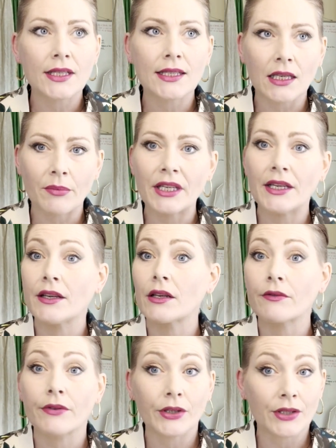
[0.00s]
CBD
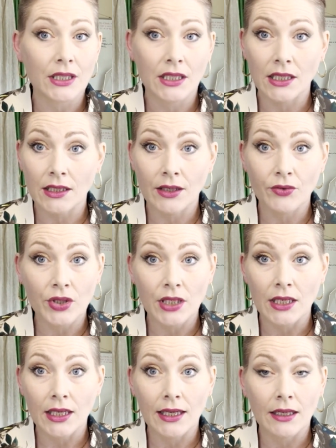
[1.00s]
converts to
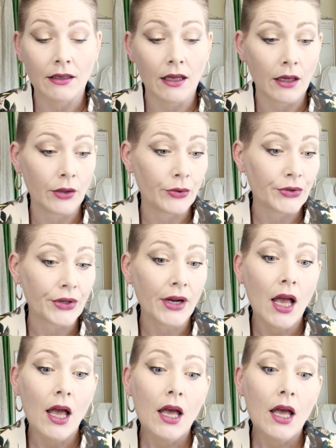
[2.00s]
THC in a user.